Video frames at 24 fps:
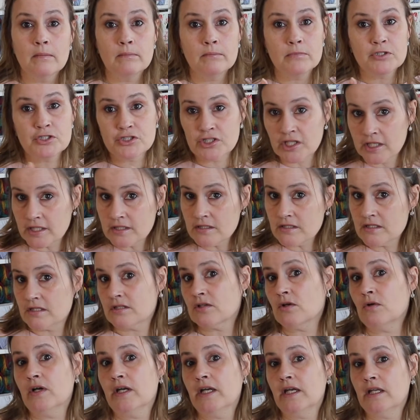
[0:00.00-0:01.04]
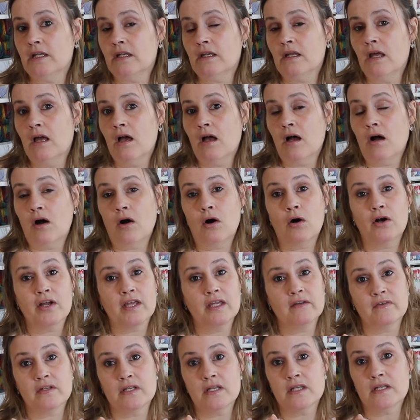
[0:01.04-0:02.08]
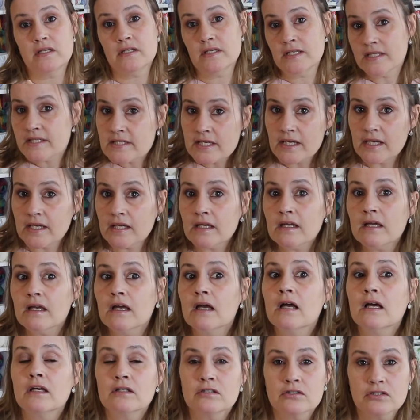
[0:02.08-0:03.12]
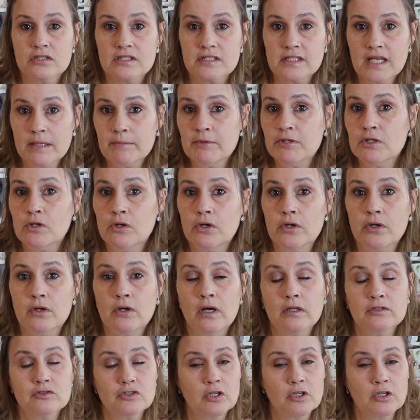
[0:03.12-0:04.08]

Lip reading: machine sewing, or even knitting, just let me know.